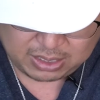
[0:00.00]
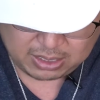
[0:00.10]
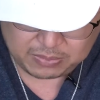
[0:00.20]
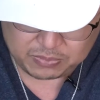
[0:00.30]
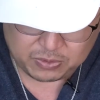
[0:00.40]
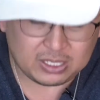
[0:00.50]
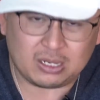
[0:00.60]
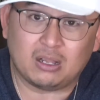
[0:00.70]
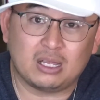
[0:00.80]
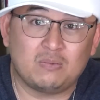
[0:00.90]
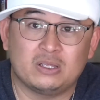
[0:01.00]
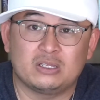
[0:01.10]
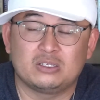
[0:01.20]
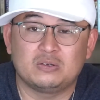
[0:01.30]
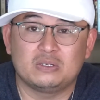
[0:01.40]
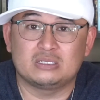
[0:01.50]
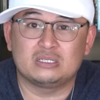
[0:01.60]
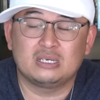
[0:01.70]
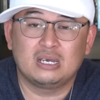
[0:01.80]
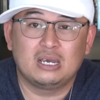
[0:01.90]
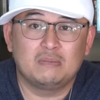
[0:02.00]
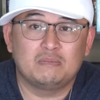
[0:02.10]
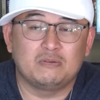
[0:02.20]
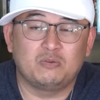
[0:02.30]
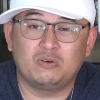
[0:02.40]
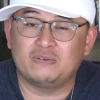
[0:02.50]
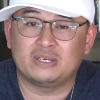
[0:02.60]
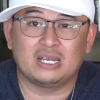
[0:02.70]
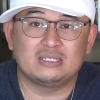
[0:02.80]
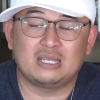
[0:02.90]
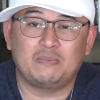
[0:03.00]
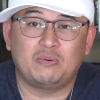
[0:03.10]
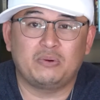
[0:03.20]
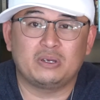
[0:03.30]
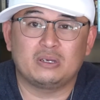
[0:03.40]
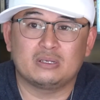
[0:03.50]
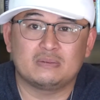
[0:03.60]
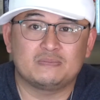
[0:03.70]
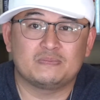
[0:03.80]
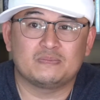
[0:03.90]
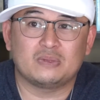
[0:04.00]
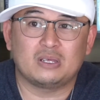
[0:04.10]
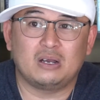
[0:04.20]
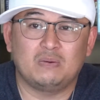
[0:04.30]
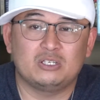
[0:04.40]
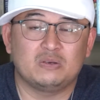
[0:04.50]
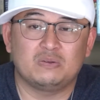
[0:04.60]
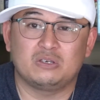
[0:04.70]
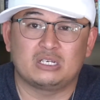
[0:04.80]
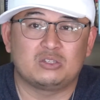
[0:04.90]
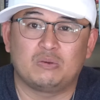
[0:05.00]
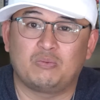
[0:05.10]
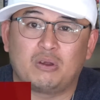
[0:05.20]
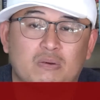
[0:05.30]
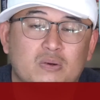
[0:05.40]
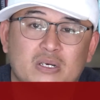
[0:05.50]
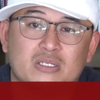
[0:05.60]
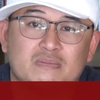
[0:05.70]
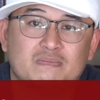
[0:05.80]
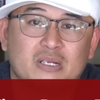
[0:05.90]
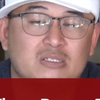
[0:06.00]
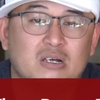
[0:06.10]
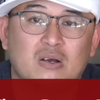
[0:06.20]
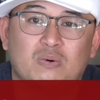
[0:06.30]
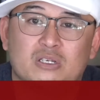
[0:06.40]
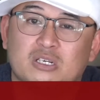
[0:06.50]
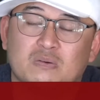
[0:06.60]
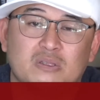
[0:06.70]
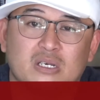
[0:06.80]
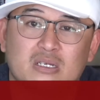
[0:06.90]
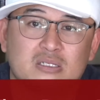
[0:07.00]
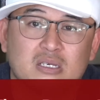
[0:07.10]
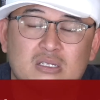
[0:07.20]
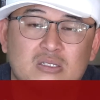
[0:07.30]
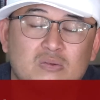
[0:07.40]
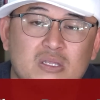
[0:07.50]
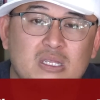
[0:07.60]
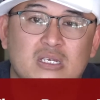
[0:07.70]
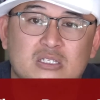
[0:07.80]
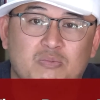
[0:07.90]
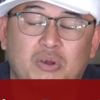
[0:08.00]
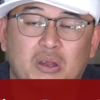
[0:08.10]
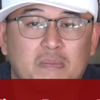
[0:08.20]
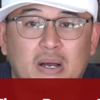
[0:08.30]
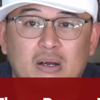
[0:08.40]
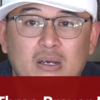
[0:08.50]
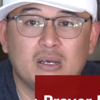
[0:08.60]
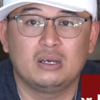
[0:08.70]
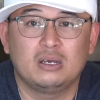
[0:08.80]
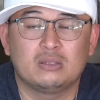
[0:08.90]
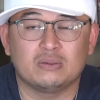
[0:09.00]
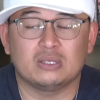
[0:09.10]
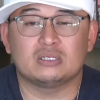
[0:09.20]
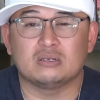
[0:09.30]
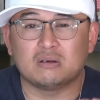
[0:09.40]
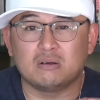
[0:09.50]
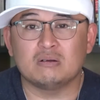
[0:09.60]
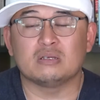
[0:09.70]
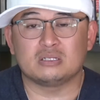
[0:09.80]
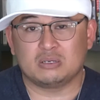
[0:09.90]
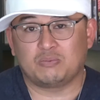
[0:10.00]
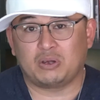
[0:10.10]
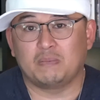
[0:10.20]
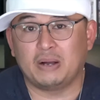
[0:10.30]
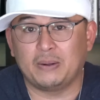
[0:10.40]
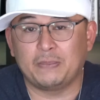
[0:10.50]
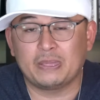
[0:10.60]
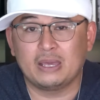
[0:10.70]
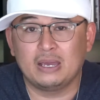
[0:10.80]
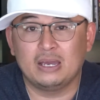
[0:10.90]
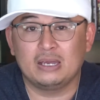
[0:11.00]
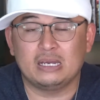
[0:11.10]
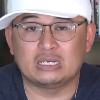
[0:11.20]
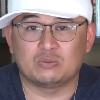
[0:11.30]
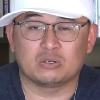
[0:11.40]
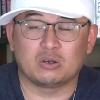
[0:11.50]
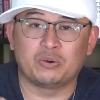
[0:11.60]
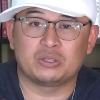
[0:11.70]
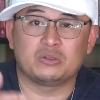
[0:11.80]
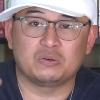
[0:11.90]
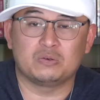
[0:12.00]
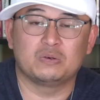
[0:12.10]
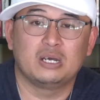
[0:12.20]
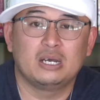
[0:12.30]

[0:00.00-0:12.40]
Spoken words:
really, all I want to do is, before we even get to that point, I want to share with you guys three prayer requests, and that's all I want to share with you guys today. Three things to pray about. Three things to earnestly pray about as we're going through